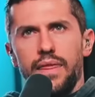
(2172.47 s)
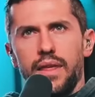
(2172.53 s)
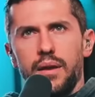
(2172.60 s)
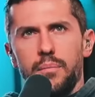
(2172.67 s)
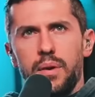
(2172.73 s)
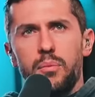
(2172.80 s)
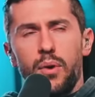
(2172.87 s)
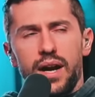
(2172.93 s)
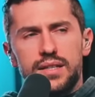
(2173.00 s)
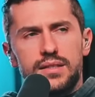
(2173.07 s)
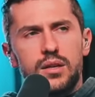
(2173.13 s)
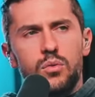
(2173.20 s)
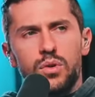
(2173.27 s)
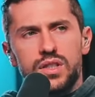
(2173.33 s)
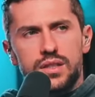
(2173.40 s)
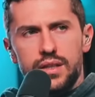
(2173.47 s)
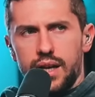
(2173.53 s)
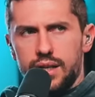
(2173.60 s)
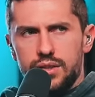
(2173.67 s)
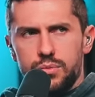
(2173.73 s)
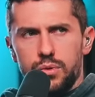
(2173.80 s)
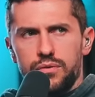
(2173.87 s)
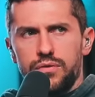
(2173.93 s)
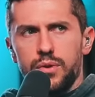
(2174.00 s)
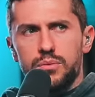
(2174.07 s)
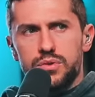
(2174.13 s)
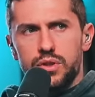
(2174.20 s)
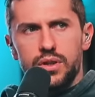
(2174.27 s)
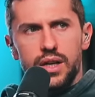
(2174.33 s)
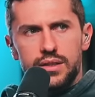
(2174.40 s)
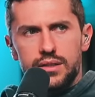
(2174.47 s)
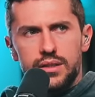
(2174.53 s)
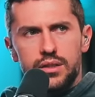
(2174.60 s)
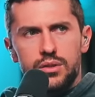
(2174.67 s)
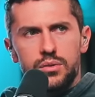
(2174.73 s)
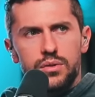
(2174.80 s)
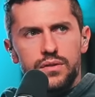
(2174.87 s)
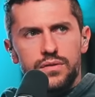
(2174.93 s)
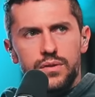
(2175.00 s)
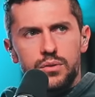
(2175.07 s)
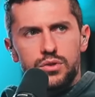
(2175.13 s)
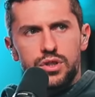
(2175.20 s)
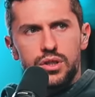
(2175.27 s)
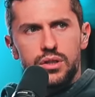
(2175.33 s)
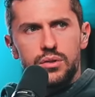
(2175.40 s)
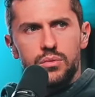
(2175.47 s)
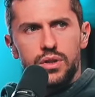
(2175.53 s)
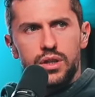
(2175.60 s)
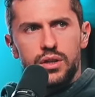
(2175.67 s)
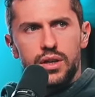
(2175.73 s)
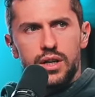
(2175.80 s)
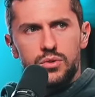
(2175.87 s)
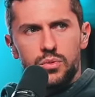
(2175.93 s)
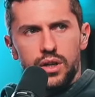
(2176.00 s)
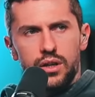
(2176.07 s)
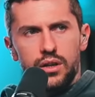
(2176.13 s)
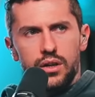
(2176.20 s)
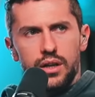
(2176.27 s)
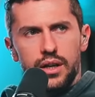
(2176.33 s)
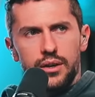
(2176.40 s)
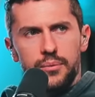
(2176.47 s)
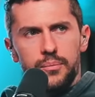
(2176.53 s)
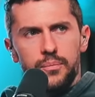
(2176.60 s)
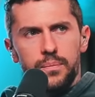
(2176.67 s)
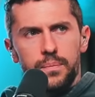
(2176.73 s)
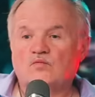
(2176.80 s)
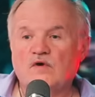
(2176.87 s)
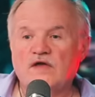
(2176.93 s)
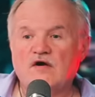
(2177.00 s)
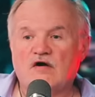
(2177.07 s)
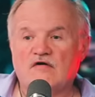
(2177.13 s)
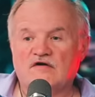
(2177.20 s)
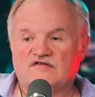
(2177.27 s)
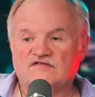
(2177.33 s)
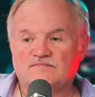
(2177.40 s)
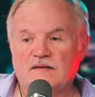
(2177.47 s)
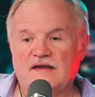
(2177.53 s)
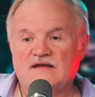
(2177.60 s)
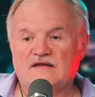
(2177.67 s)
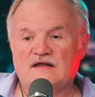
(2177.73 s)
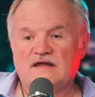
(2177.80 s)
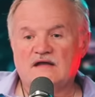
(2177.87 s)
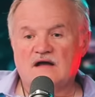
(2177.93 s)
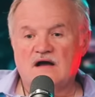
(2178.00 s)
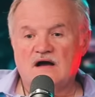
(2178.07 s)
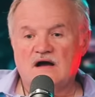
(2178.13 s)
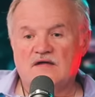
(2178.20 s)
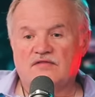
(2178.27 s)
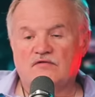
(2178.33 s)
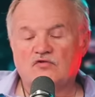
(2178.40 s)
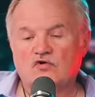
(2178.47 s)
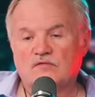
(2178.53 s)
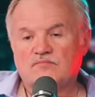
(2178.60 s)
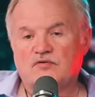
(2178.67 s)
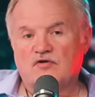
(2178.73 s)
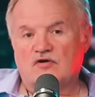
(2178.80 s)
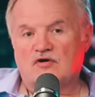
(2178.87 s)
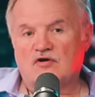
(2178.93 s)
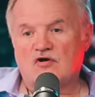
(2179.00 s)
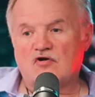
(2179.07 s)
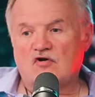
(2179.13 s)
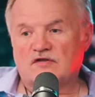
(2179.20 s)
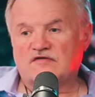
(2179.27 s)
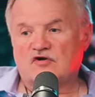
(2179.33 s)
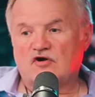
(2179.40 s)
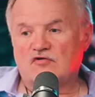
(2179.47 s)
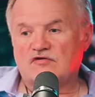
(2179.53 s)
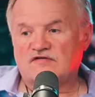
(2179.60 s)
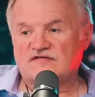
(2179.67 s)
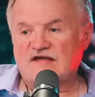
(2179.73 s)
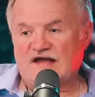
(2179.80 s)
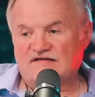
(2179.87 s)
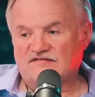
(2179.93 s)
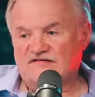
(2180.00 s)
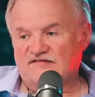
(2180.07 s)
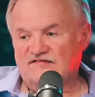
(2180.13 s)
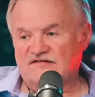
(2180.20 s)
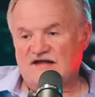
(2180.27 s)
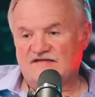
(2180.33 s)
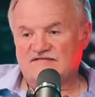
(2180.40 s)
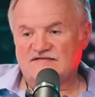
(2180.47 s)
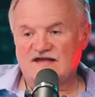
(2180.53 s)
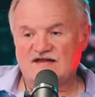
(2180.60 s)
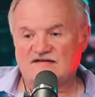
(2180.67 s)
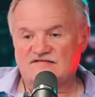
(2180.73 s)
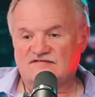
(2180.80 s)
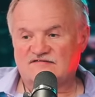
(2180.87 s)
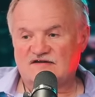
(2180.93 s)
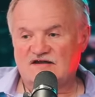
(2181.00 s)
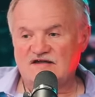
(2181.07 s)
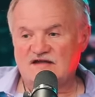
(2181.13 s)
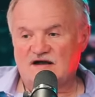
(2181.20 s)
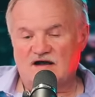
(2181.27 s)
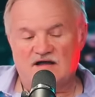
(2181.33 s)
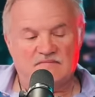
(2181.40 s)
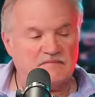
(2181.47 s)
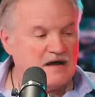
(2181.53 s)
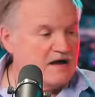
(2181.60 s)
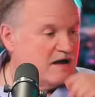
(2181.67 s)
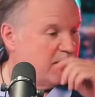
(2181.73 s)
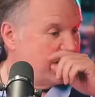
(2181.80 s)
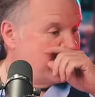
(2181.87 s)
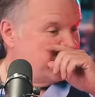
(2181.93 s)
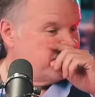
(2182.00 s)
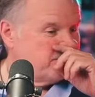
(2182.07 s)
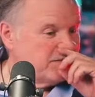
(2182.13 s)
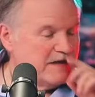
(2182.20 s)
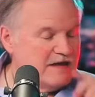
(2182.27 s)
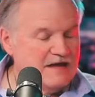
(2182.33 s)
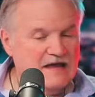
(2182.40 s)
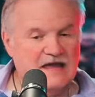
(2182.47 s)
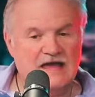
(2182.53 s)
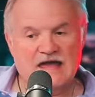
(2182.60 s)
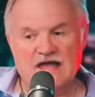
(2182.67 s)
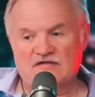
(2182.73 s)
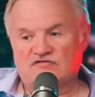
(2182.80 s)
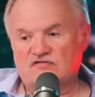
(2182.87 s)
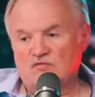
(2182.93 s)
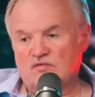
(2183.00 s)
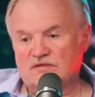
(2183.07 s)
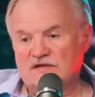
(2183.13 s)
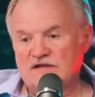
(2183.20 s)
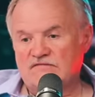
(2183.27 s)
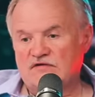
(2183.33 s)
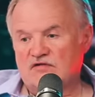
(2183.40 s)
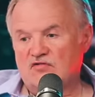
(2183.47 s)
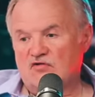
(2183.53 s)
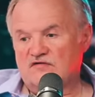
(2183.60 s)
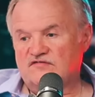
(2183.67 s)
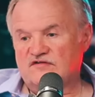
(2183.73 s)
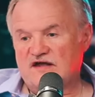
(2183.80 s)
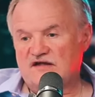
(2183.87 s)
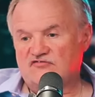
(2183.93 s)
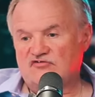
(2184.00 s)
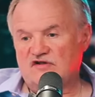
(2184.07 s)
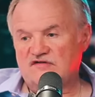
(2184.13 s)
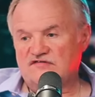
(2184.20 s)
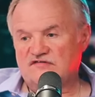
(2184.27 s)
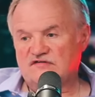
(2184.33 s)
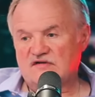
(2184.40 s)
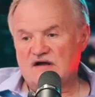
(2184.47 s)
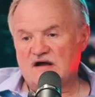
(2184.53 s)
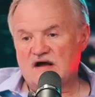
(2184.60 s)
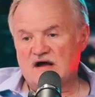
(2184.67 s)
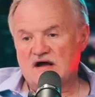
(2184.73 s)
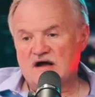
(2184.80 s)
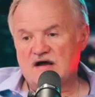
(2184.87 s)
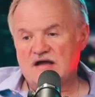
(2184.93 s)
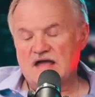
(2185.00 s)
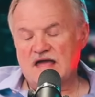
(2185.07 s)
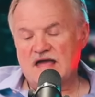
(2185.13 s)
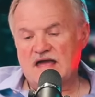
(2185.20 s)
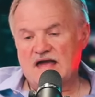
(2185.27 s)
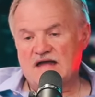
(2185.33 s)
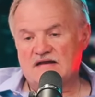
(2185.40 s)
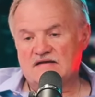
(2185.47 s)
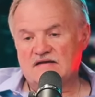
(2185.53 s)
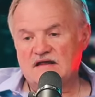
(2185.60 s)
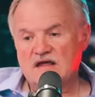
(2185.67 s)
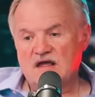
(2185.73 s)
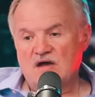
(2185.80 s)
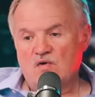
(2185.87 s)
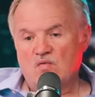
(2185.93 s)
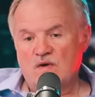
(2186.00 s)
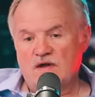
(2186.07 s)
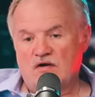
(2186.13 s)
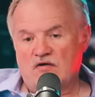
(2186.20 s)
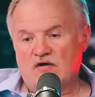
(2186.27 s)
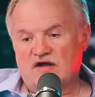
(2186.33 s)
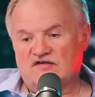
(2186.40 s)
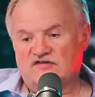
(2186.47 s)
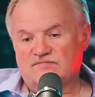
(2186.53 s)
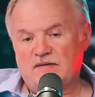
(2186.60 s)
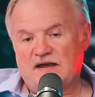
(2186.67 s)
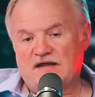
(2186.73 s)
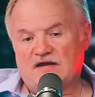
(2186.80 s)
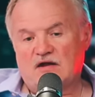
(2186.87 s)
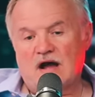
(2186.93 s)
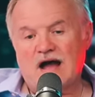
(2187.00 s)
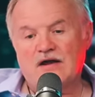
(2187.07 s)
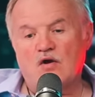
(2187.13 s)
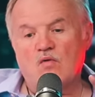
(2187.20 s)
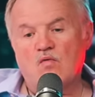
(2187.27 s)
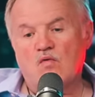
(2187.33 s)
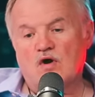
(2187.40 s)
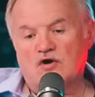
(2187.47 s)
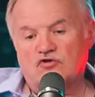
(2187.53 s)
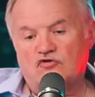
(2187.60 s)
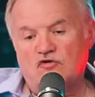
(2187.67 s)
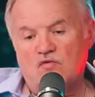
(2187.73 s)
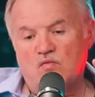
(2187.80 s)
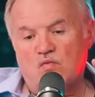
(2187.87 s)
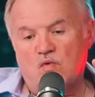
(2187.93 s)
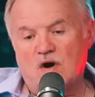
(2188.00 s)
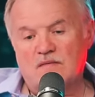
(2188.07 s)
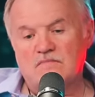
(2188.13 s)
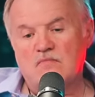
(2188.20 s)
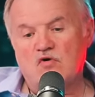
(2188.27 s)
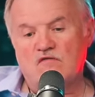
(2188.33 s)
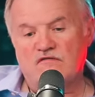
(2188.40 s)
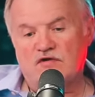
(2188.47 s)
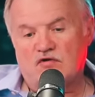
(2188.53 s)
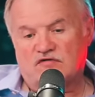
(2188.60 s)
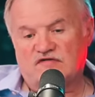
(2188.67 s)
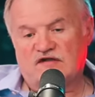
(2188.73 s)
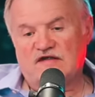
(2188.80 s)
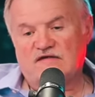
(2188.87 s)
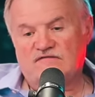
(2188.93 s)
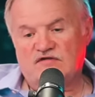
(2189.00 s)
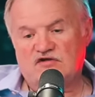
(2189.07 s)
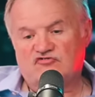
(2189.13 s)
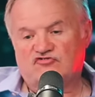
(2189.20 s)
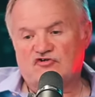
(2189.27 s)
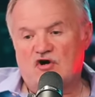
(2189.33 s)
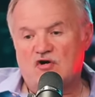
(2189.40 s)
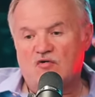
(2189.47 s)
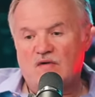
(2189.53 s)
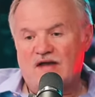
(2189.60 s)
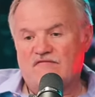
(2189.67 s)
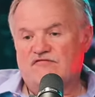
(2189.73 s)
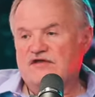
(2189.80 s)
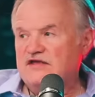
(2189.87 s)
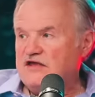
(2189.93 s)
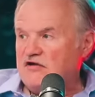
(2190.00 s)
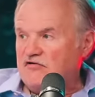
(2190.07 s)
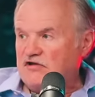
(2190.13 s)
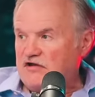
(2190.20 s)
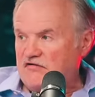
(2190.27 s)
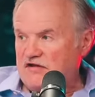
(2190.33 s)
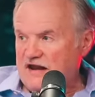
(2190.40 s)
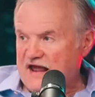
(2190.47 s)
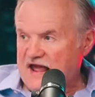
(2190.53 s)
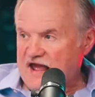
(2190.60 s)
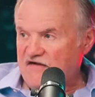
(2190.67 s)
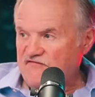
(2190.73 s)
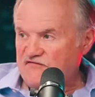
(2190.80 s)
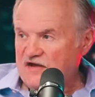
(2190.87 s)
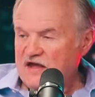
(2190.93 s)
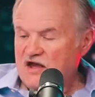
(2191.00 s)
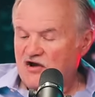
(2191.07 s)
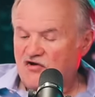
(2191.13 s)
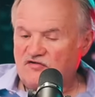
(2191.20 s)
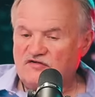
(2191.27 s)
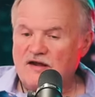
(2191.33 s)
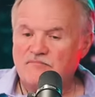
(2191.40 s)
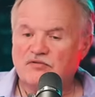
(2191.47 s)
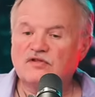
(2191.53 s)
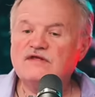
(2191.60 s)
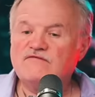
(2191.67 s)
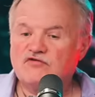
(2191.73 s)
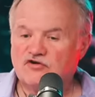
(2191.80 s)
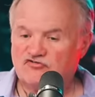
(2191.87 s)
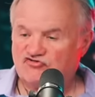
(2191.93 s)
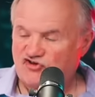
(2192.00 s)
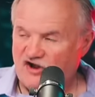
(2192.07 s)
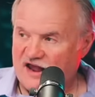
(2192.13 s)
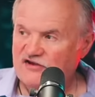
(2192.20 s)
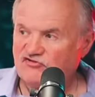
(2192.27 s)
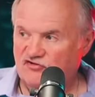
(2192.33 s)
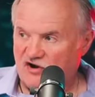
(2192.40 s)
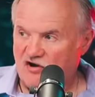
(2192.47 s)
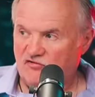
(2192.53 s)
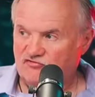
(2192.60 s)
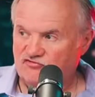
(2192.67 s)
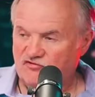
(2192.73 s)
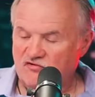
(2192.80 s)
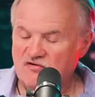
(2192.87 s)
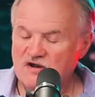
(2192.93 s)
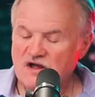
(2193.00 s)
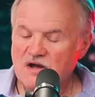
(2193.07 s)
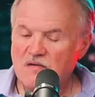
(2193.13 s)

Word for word: And then people are asking, what's next? What films are you guys looking to do in the future? What are you guys working on now? We are expanding. The Lord put on our heart to go to Texas and Tennessee, and so we're leaving Los Angeles, and we are expanding. I don't want to do one movie or TV show every year, year and a half, because I believe you can change the culture.